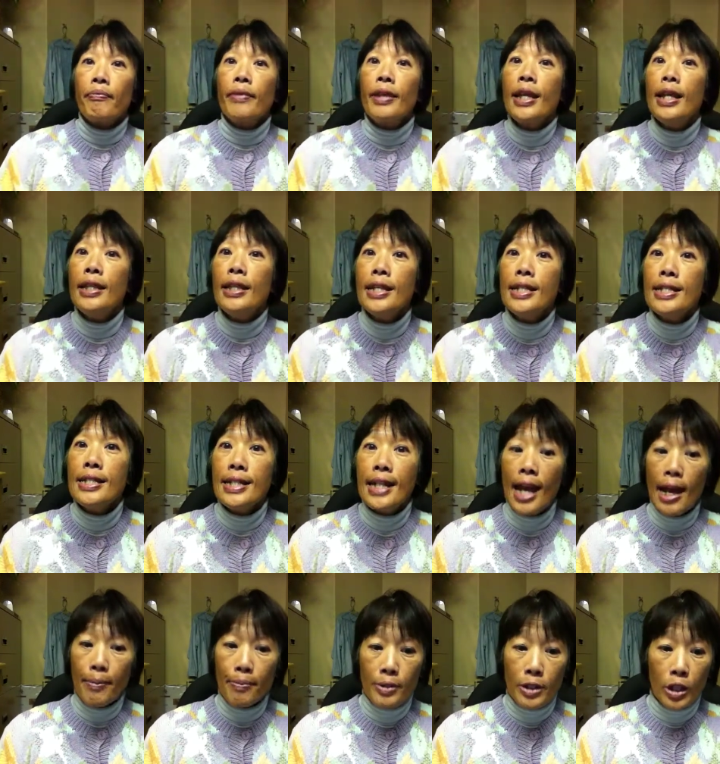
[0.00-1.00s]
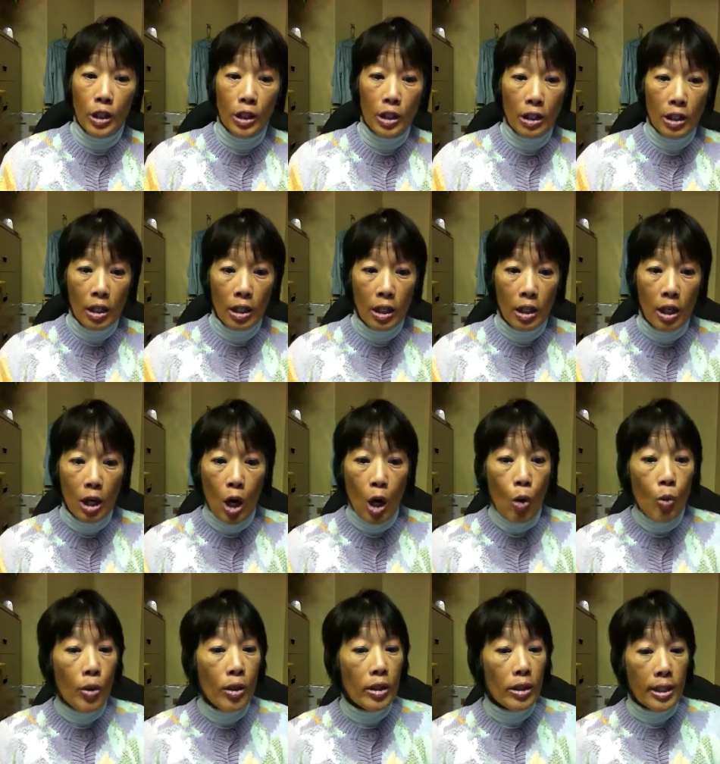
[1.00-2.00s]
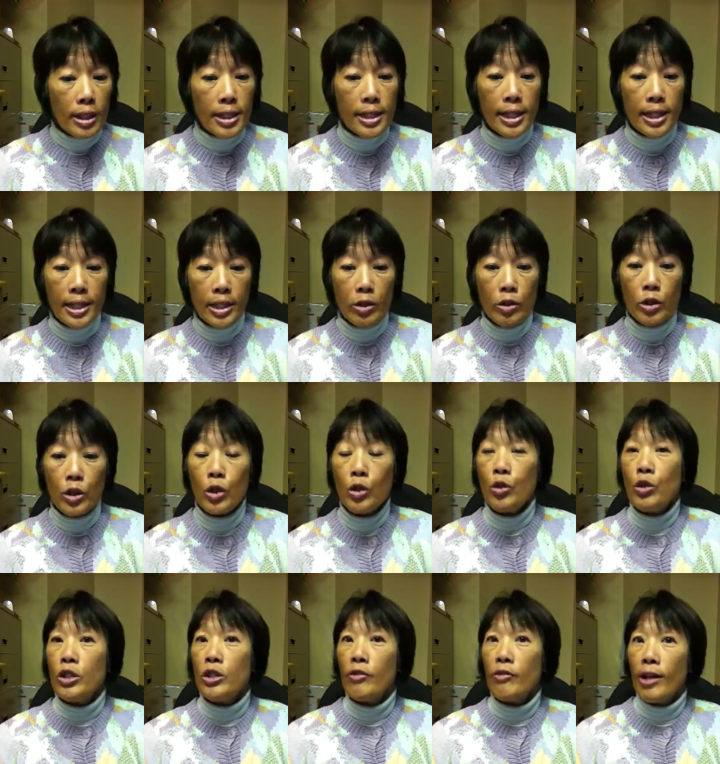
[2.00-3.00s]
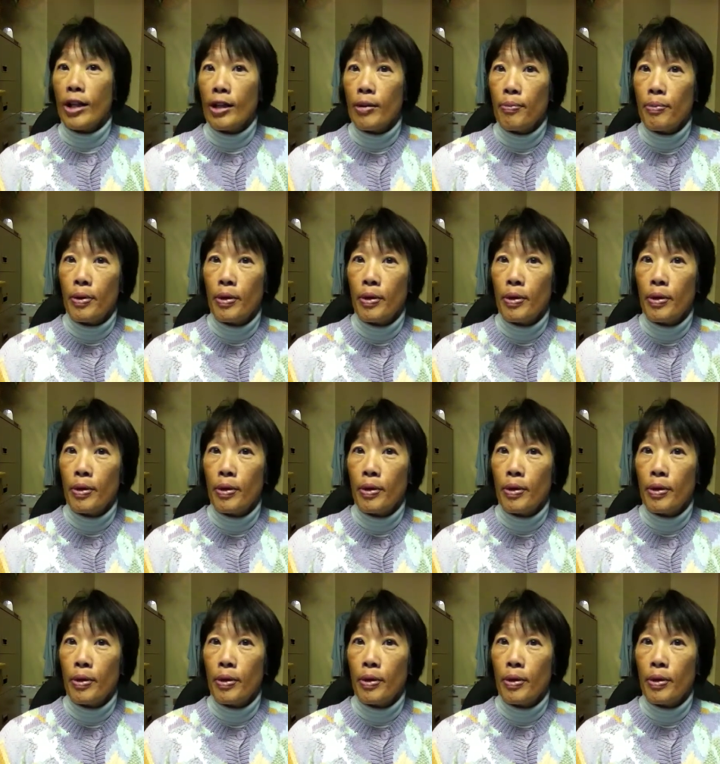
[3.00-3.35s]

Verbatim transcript: In this chapter, will continue to develop.